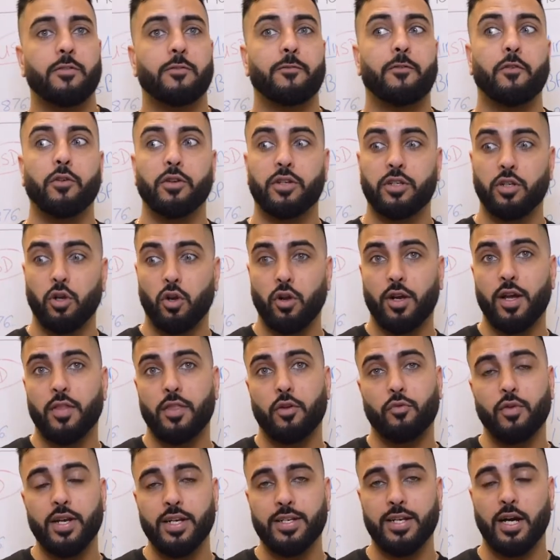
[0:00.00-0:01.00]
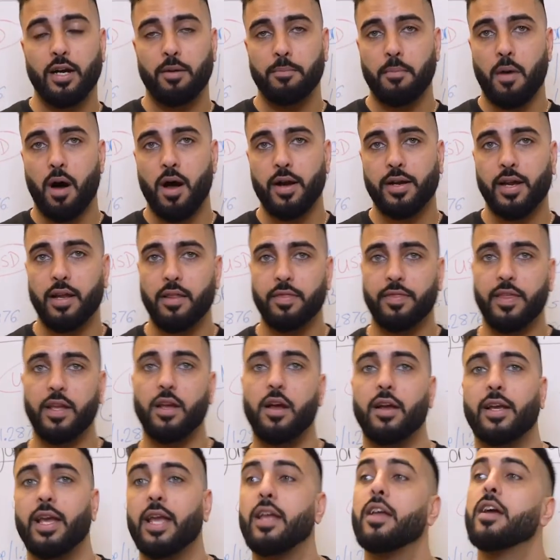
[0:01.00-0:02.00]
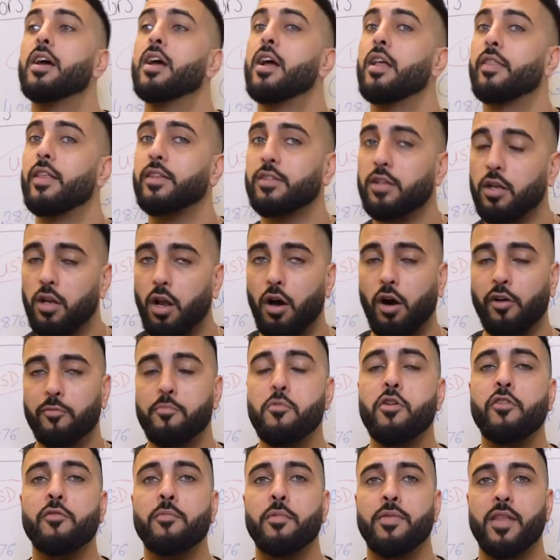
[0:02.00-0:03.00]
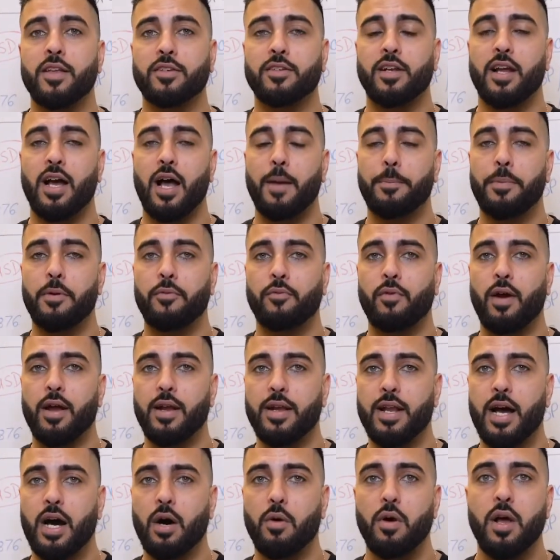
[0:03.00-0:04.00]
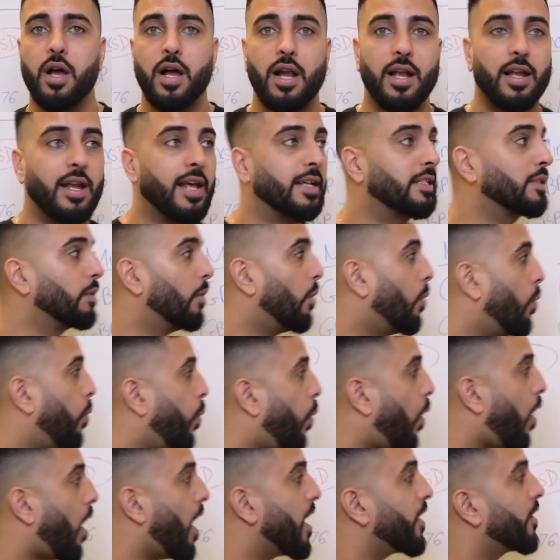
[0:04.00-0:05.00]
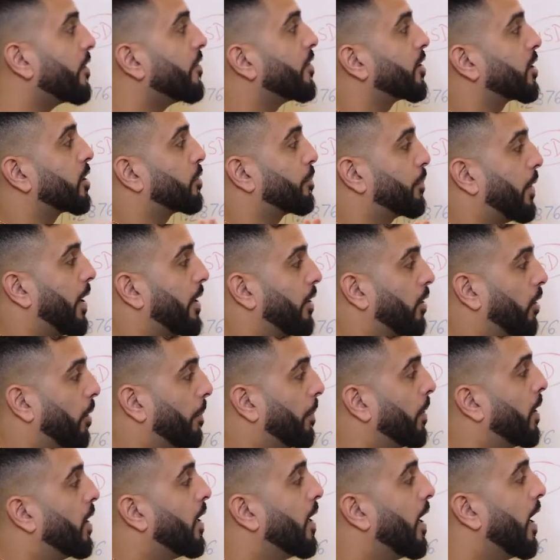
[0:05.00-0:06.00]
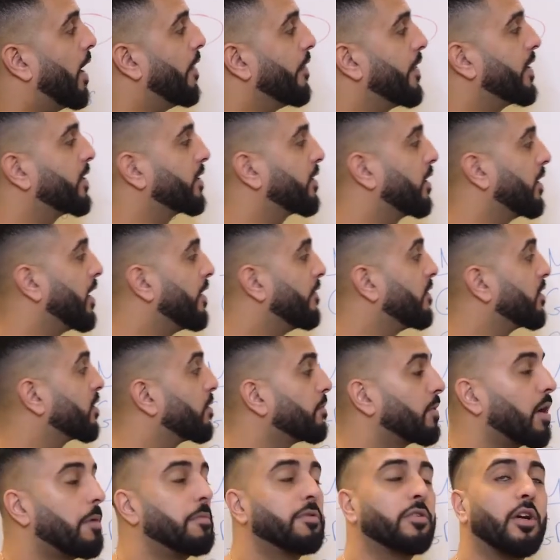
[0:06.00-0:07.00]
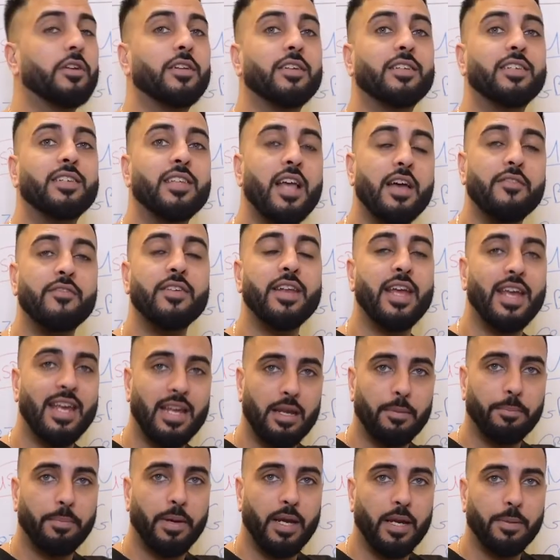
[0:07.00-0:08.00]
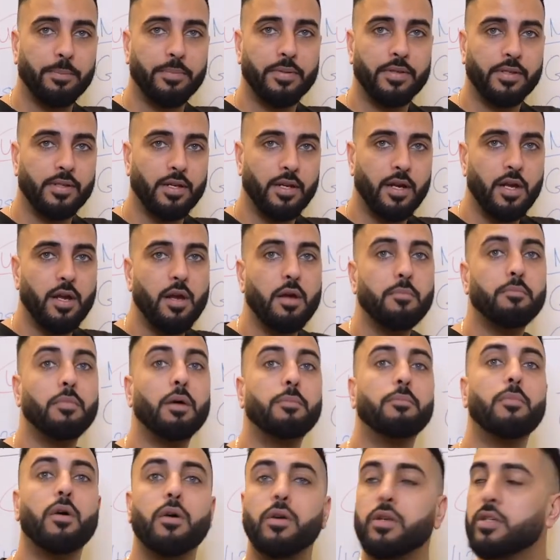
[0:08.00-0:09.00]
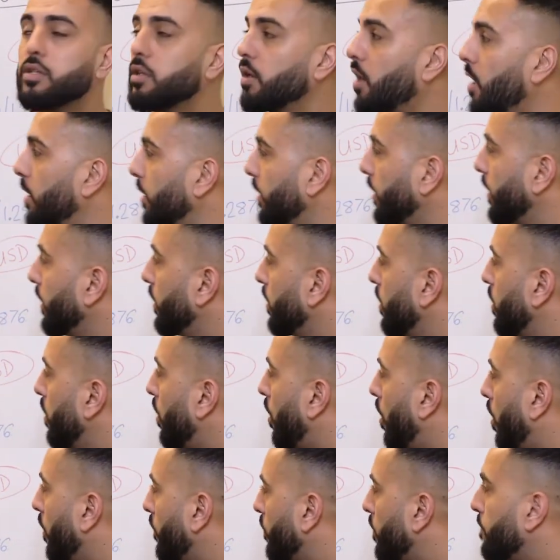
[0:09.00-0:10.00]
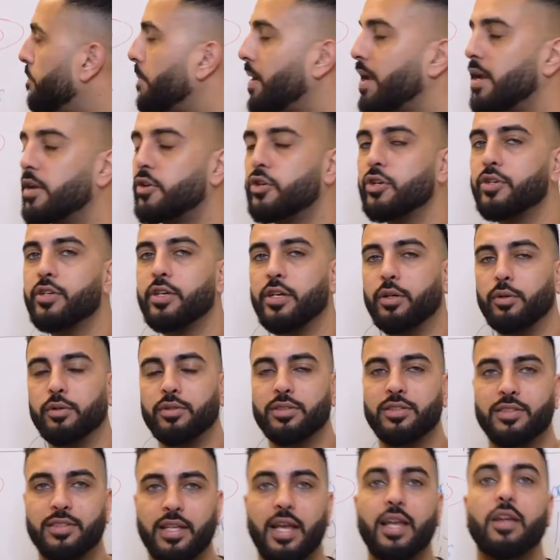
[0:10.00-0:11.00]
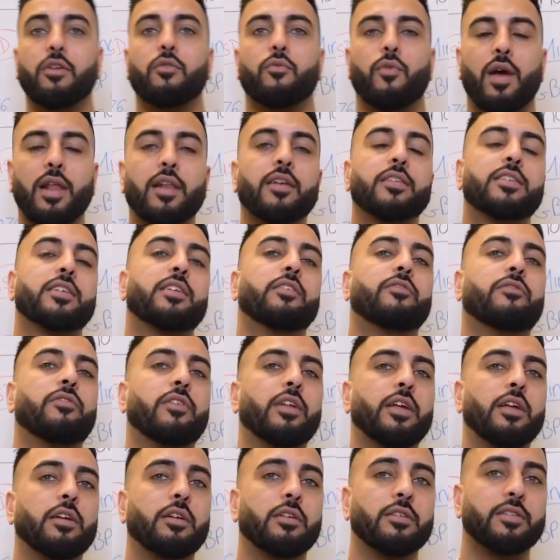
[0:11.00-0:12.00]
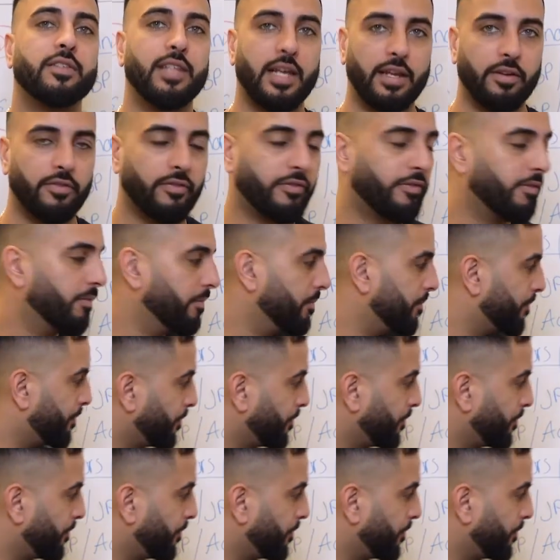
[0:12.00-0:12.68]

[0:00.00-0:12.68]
to look at the retail market and think, okay, there's a lot of movement that's going to happen right now. Let's widen the spread up, and this could even sometimes go to 7, 8 pips. But most likely on the majors, it'll stay relatively safe.